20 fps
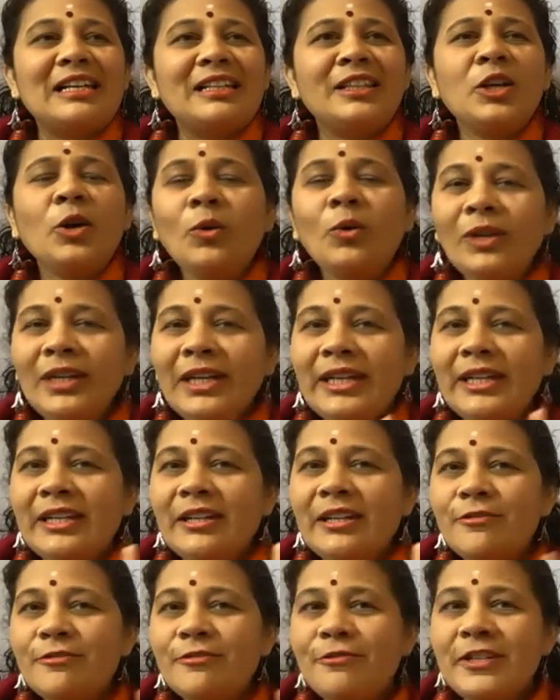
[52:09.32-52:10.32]
The only
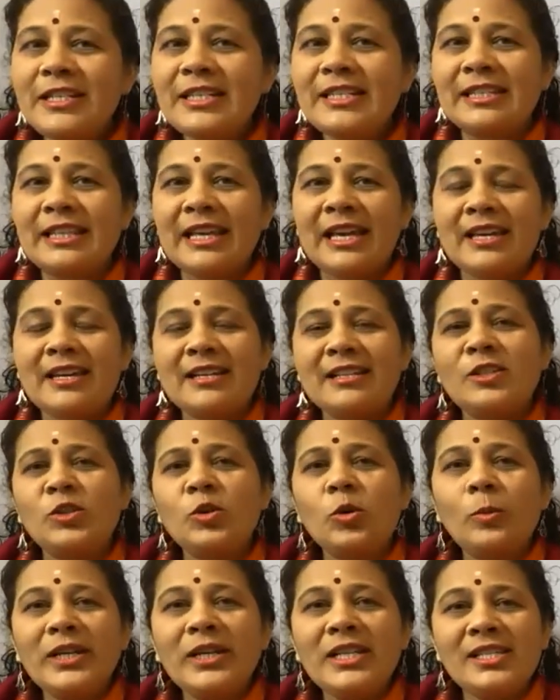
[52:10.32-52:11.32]
difference there is
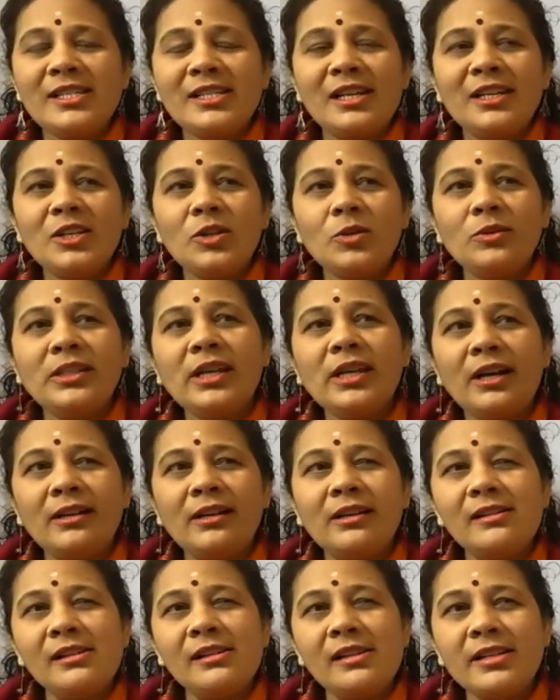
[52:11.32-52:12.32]
nobody's telling you the
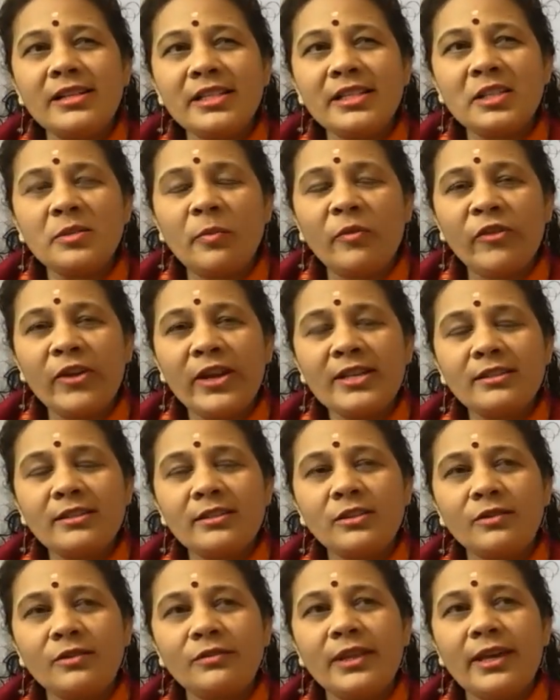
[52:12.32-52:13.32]
ugliest phases
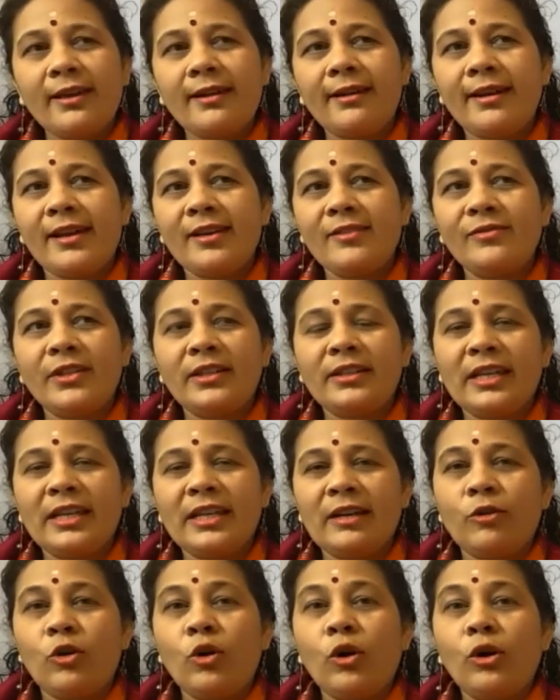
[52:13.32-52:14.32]
of their life that they
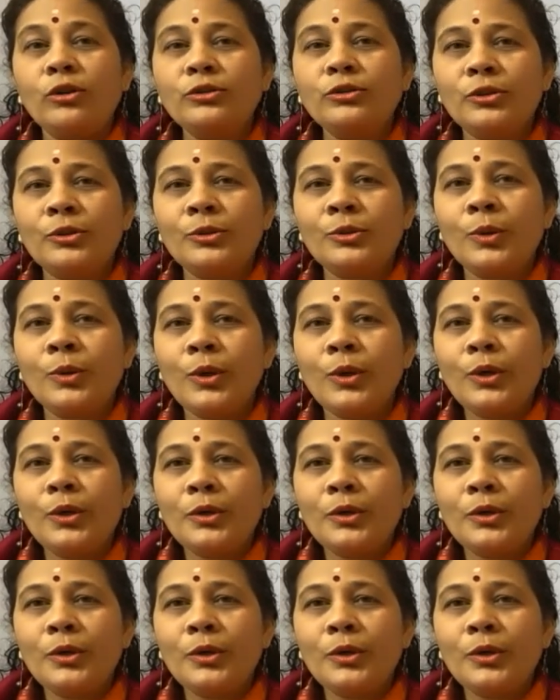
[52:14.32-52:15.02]
have gone through